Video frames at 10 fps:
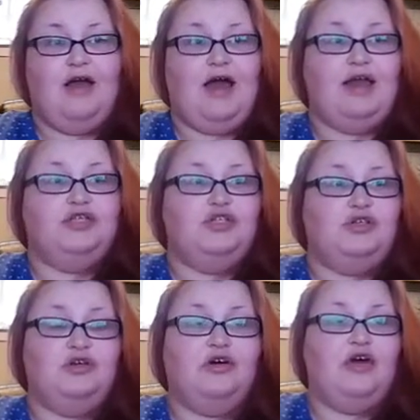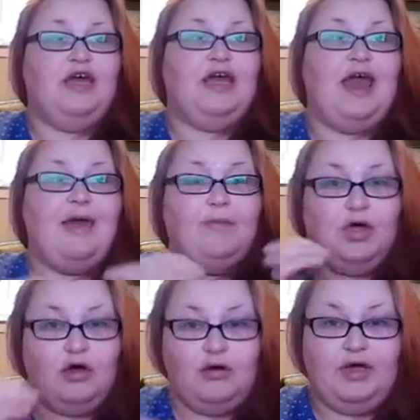And it kept me
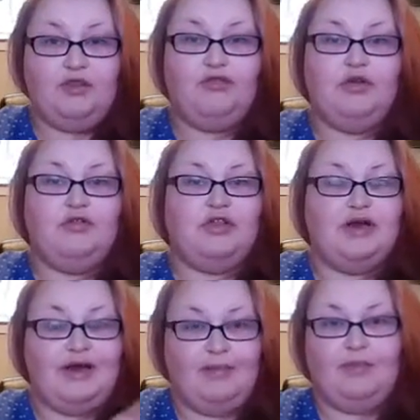going through the time,